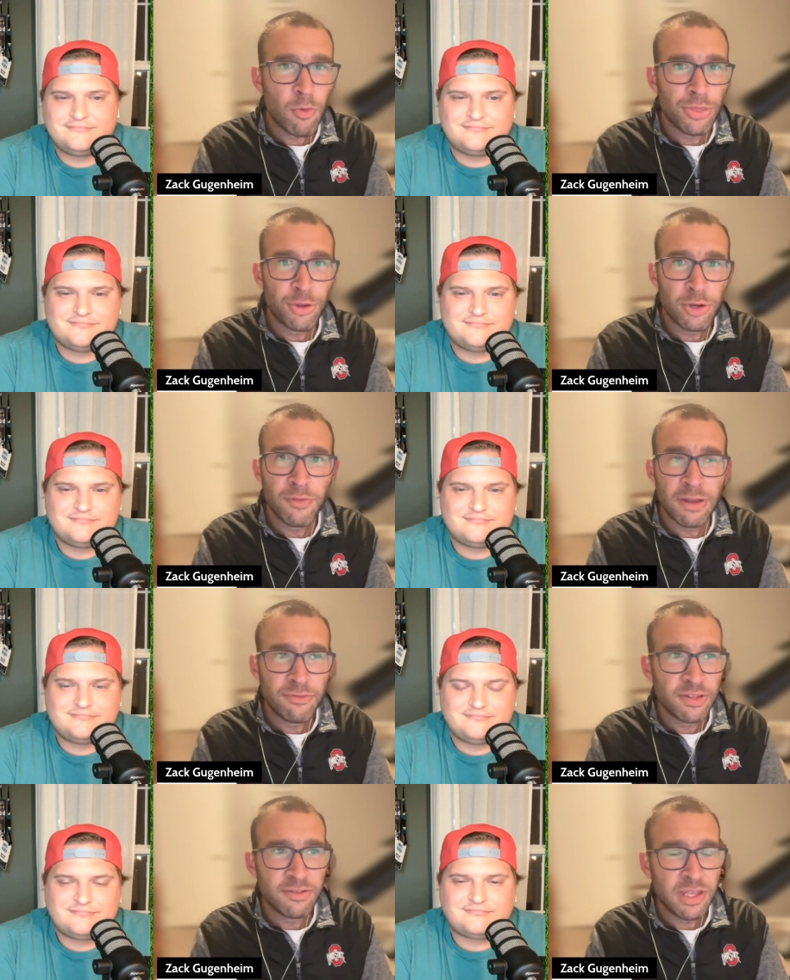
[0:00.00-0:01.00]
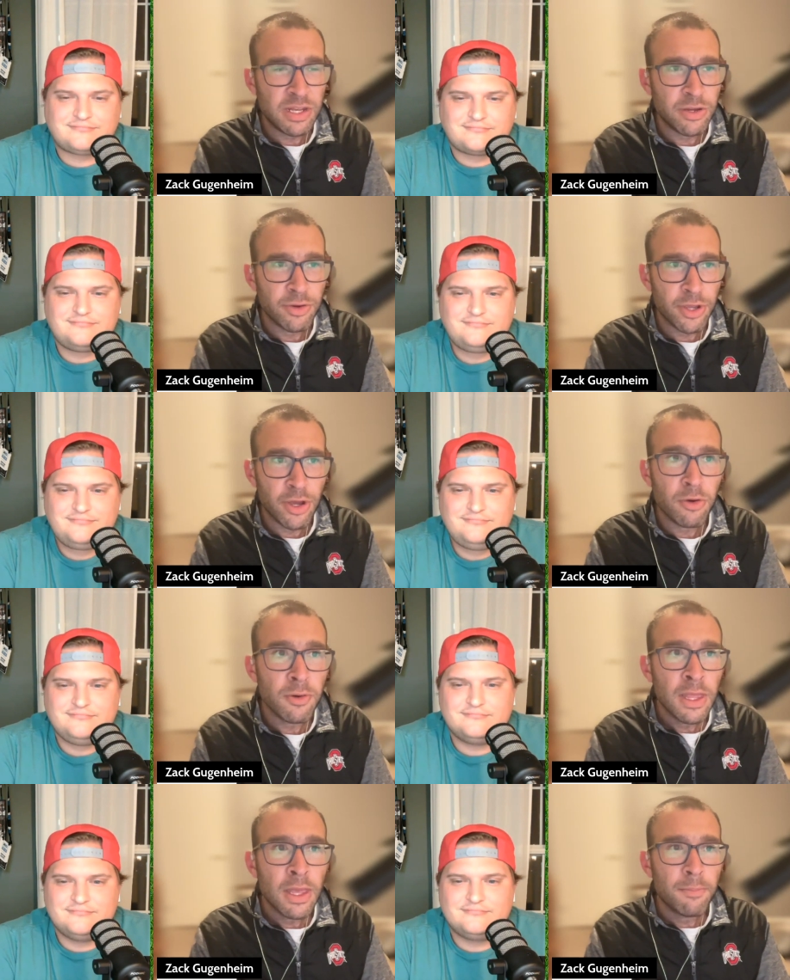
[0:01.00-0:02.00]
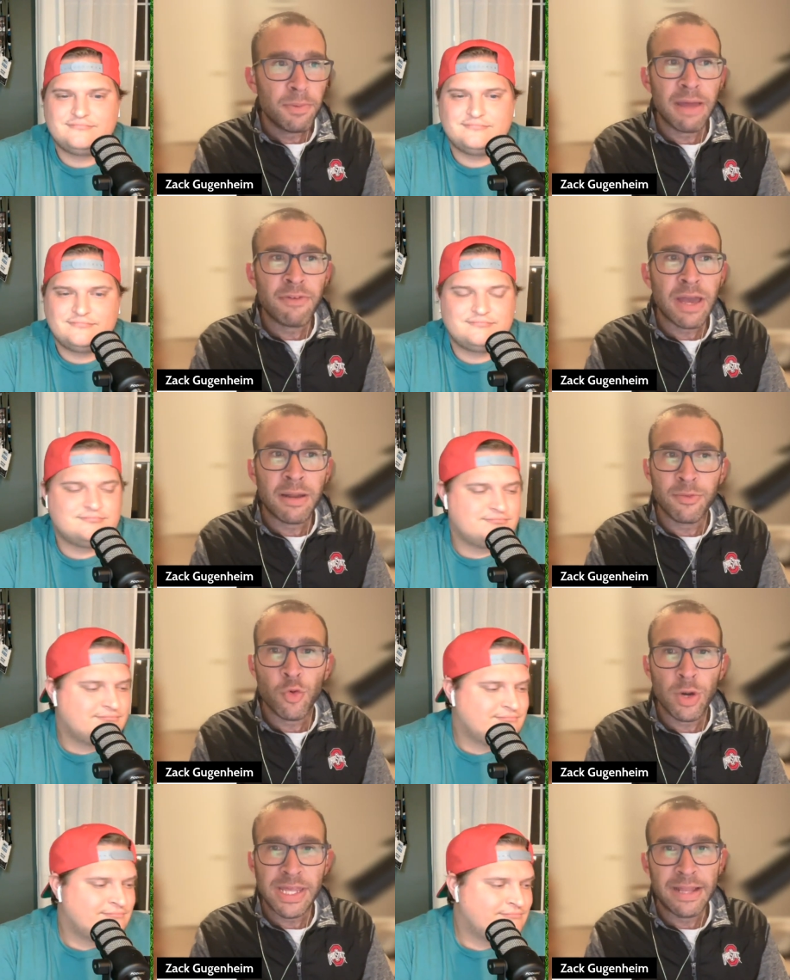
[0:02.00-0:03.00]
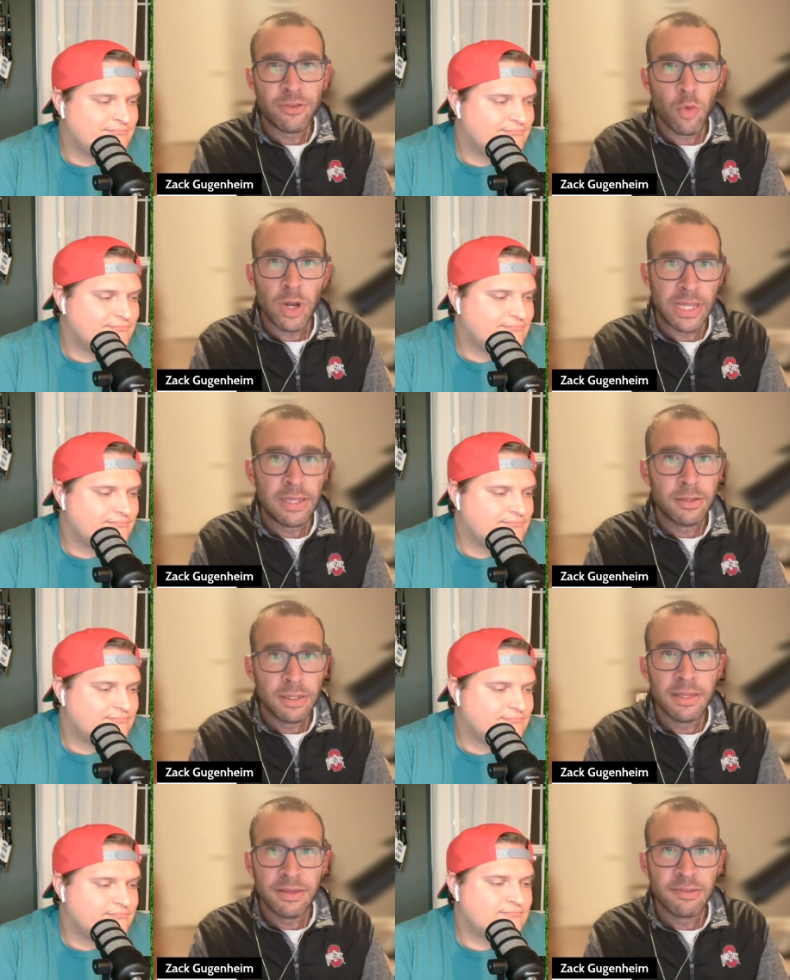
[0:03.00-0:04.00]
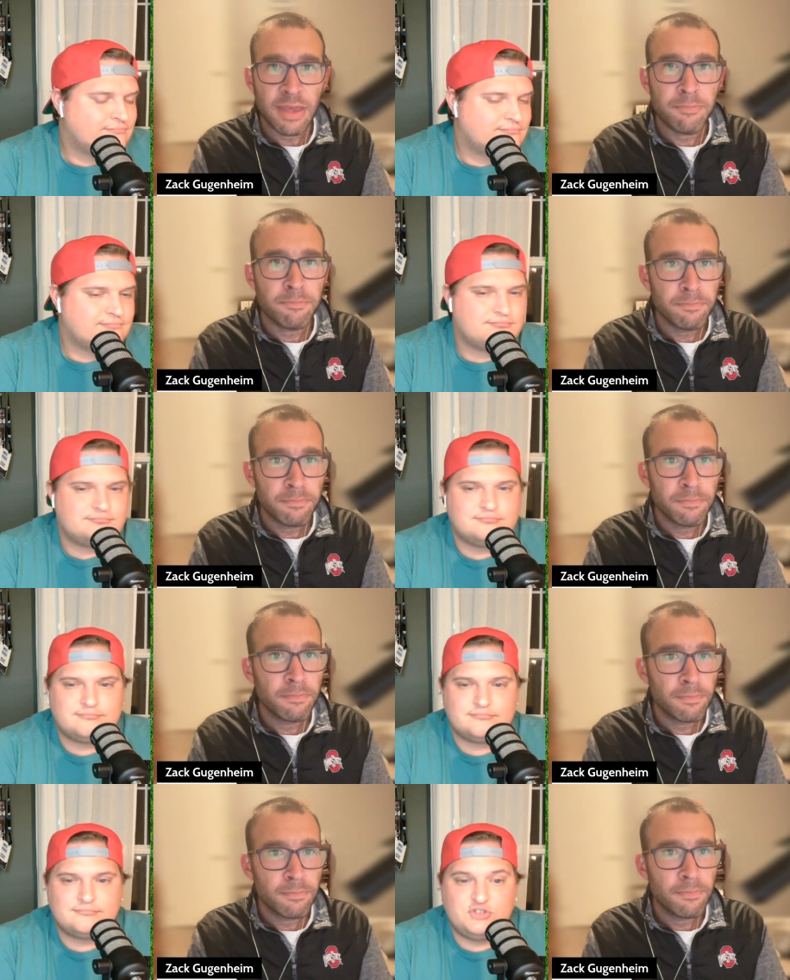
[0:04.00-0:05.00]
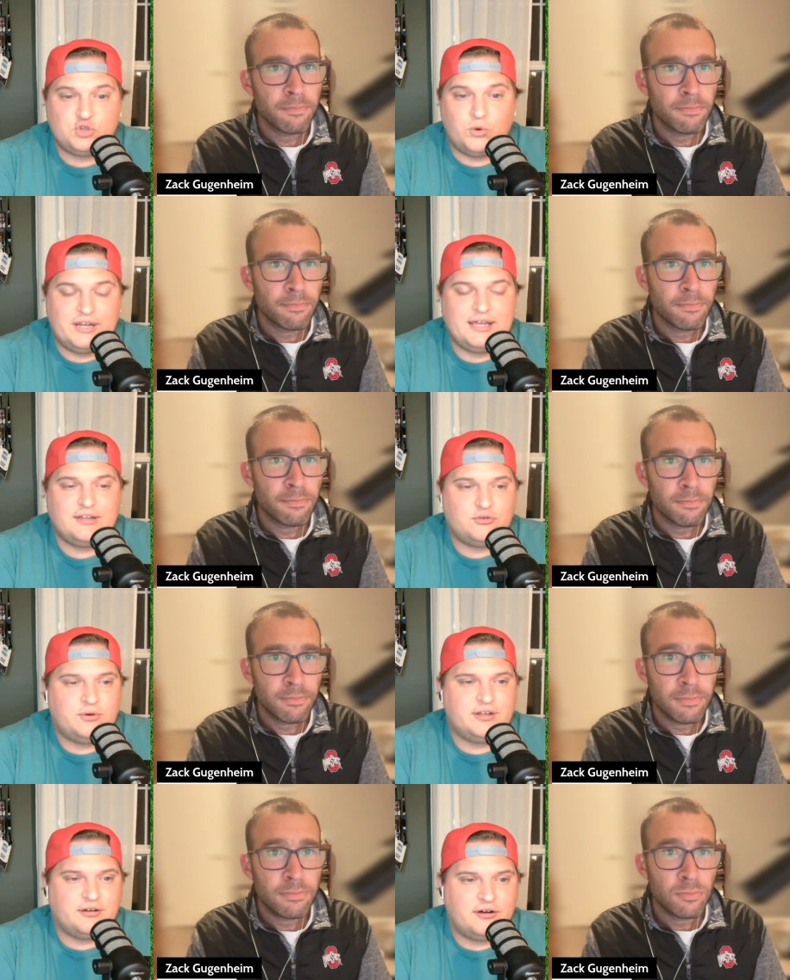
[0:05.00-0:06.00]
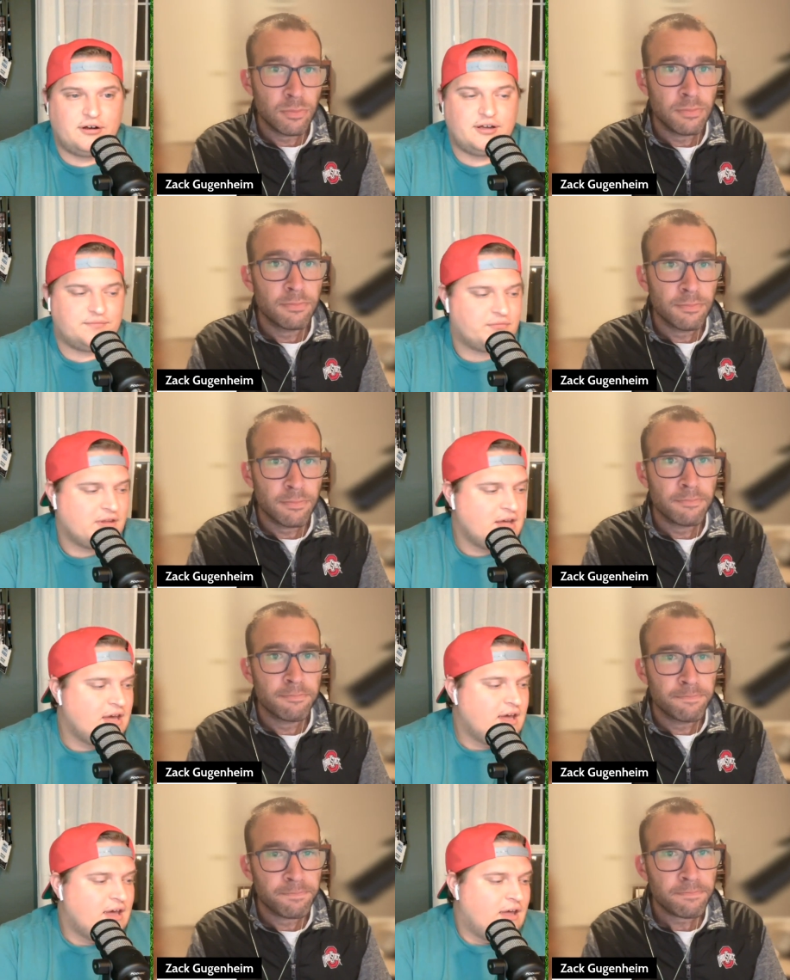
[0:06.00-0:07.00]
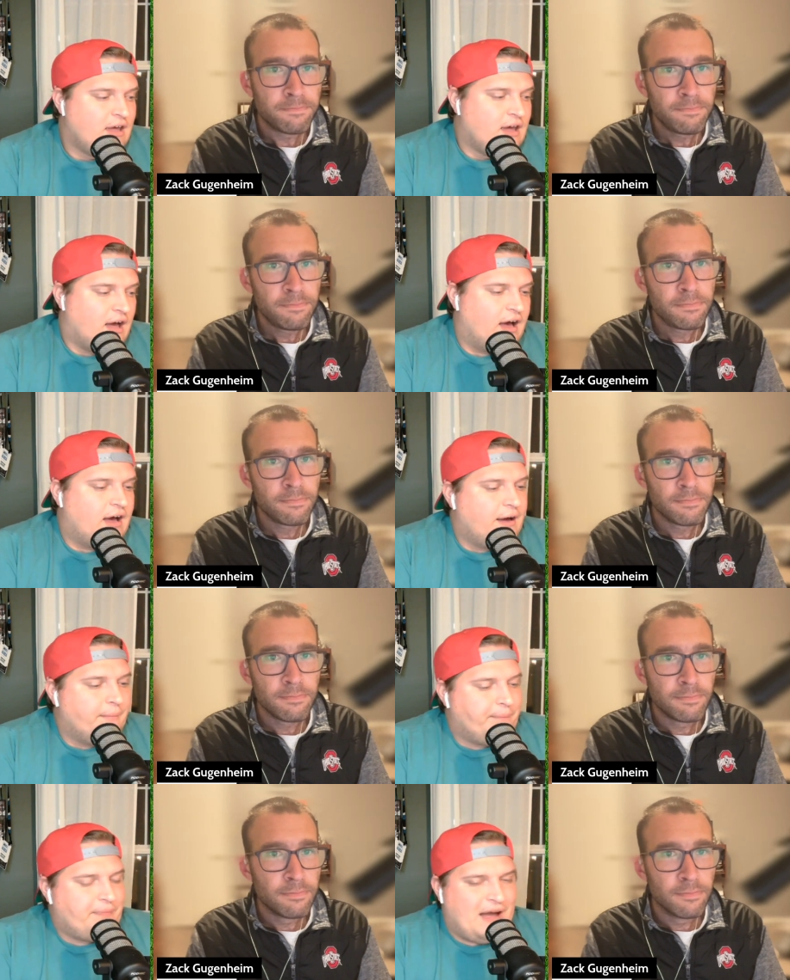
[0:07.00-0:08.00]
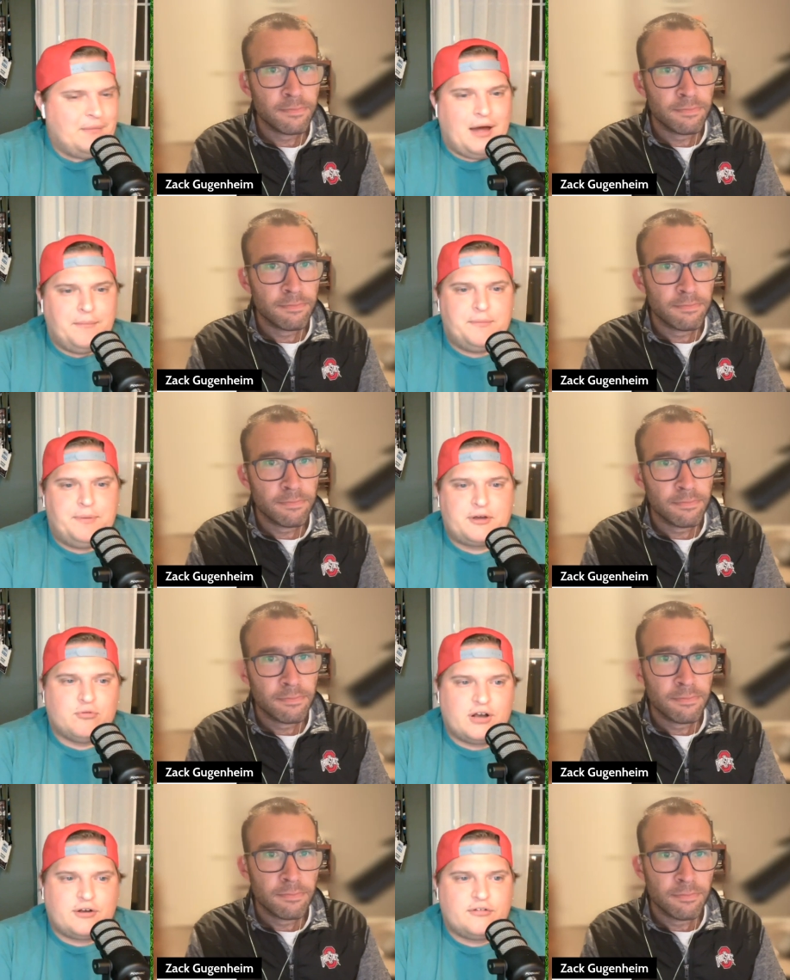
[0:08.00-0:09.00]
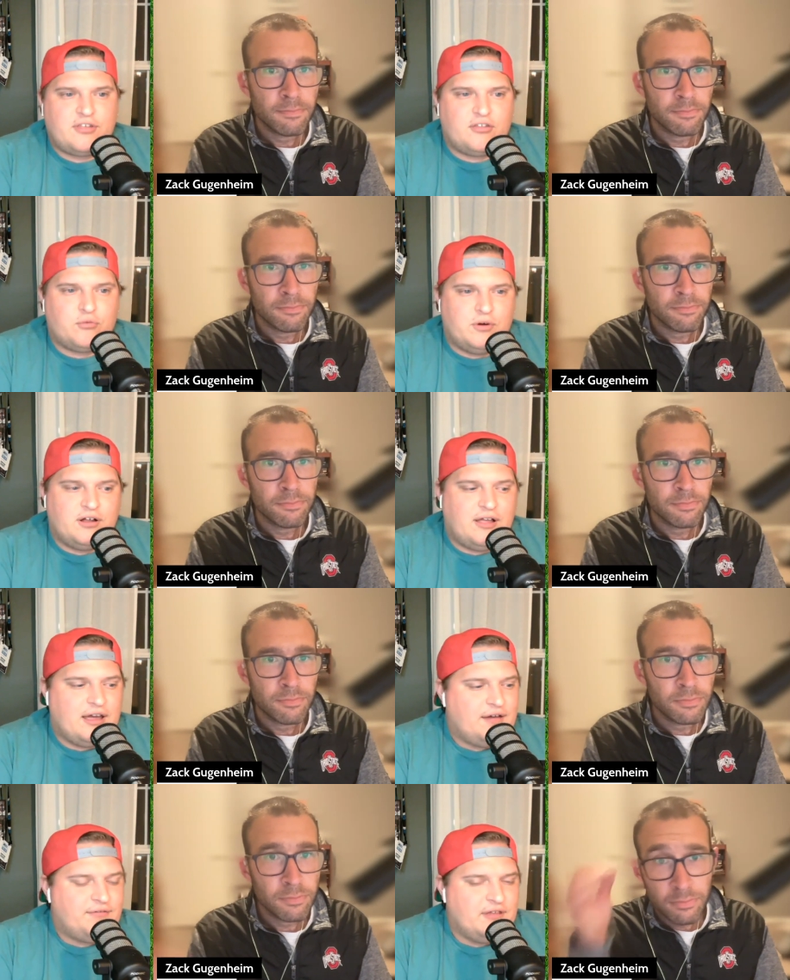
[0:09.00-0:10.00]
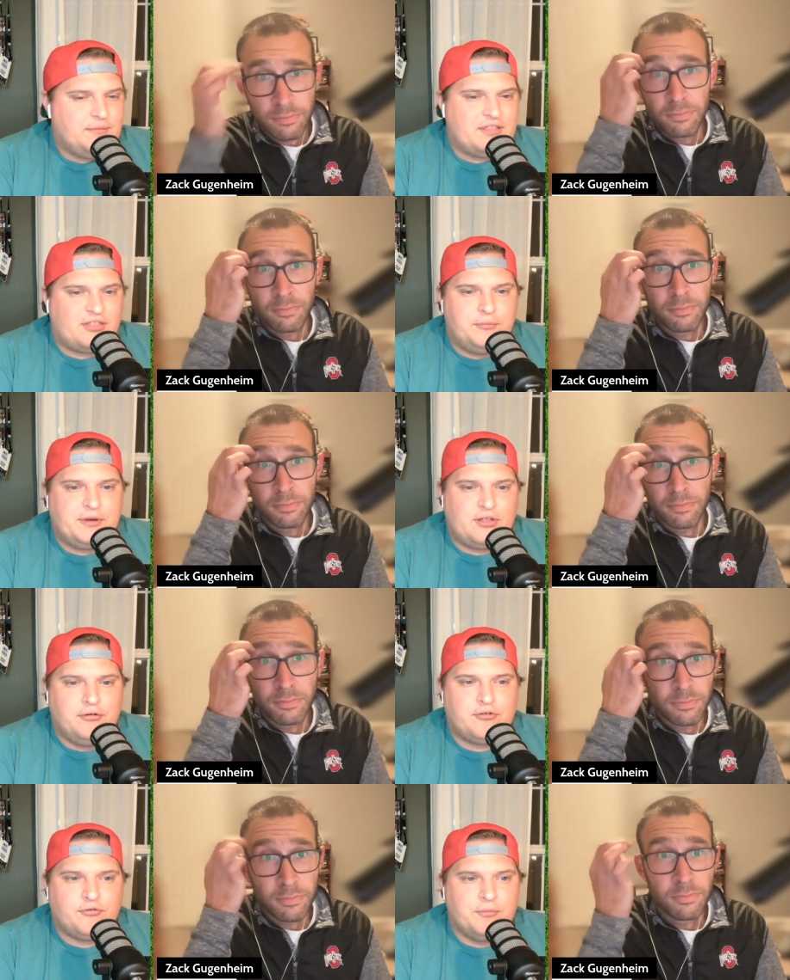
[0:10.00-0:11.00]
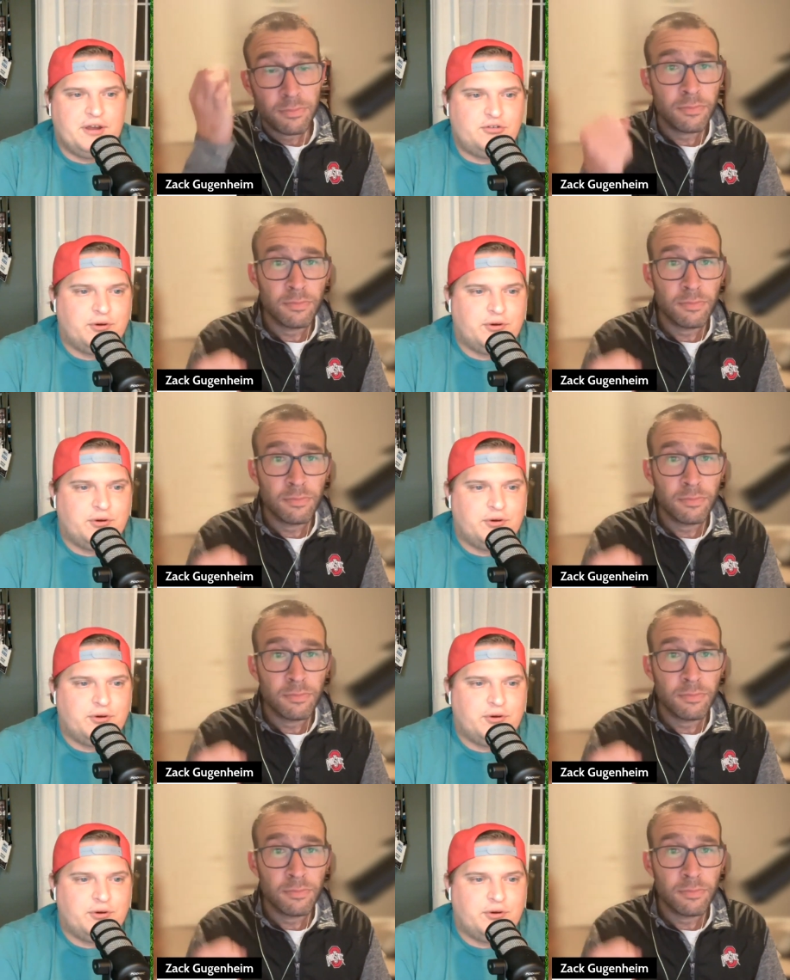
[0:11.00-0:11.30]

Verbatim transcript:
Speaker 1: won 35-16 a year ago. But I've got them 28-20 in this game. 28-20.
Speaker 2: All right. I'm going to pick Rutgers as well. I have them. It's a little bit closer for me,